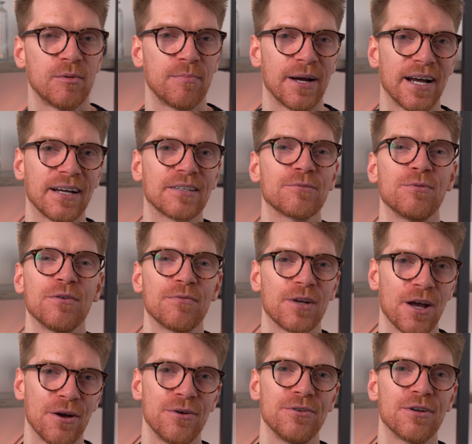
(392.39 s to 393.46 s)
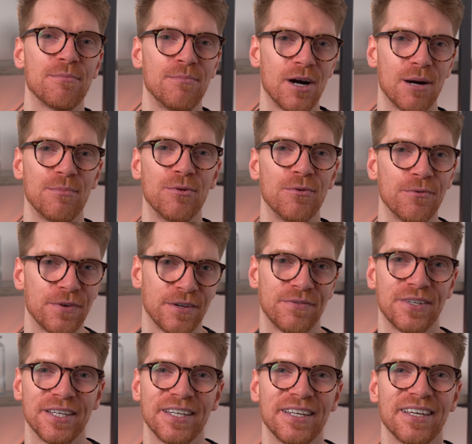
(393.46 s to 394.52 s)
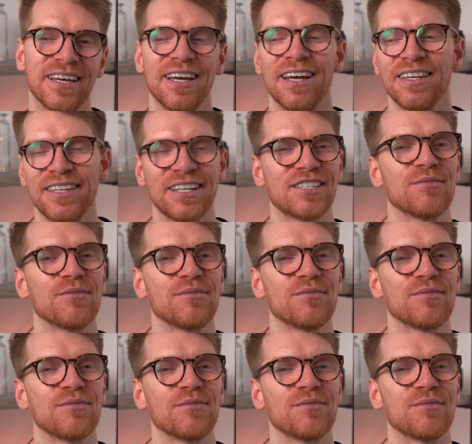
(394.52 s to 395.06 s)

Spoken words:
packs with code MARBLE50. Thanks